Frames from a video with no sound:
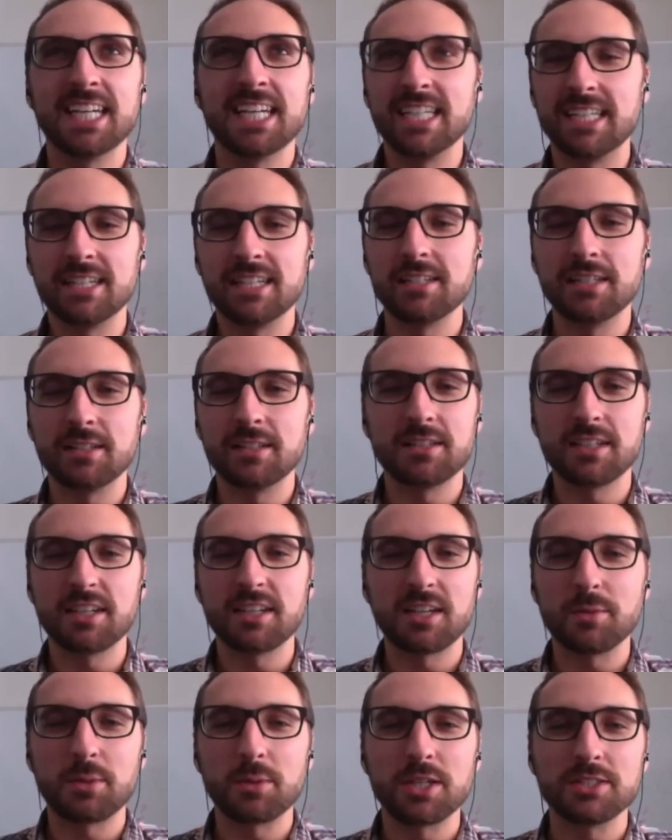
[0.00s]
thinking
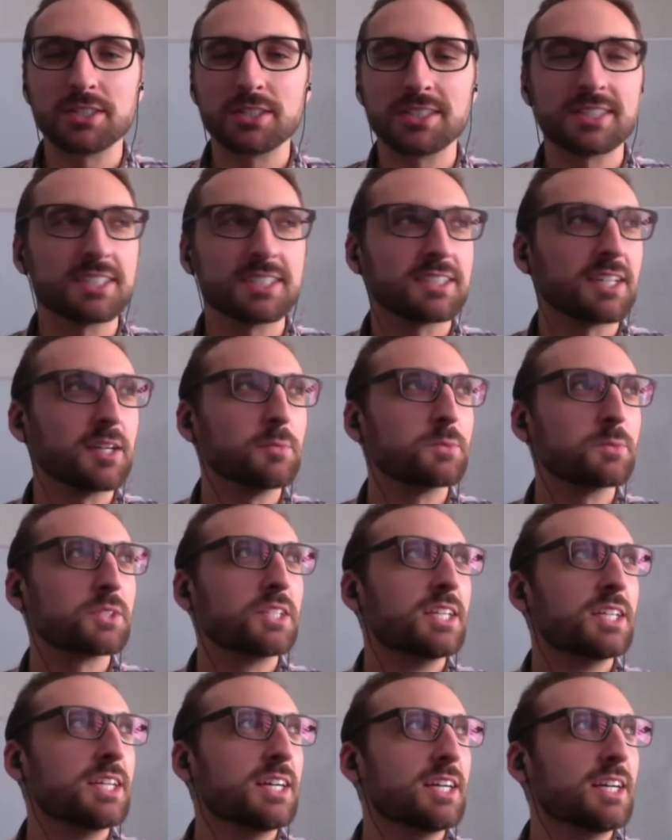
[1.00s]
about this at times.
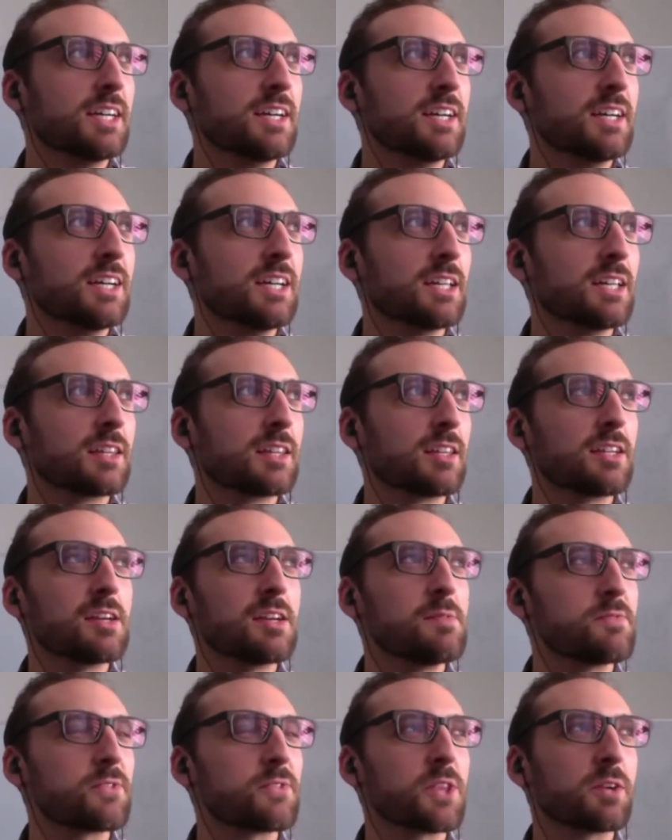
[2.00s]
Think
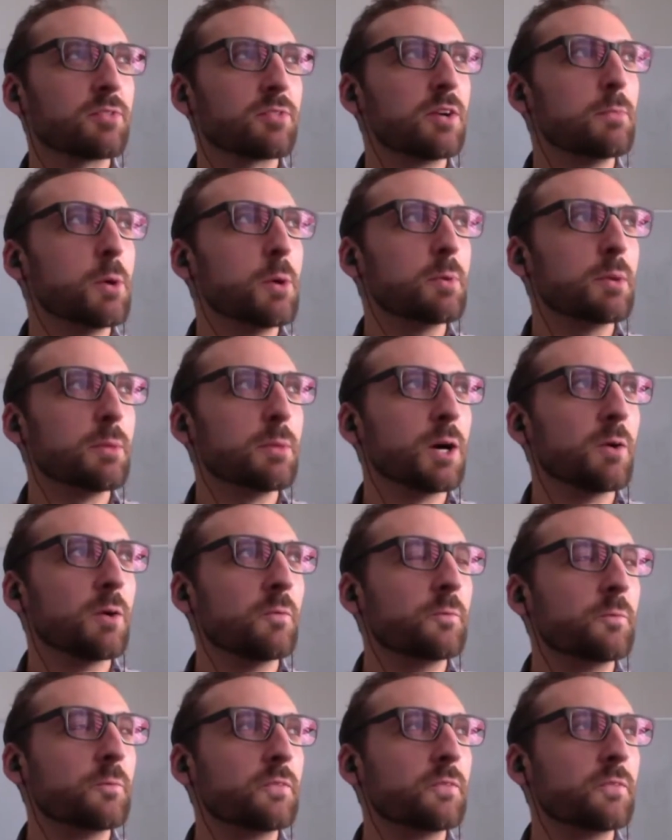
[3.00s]
for a moment about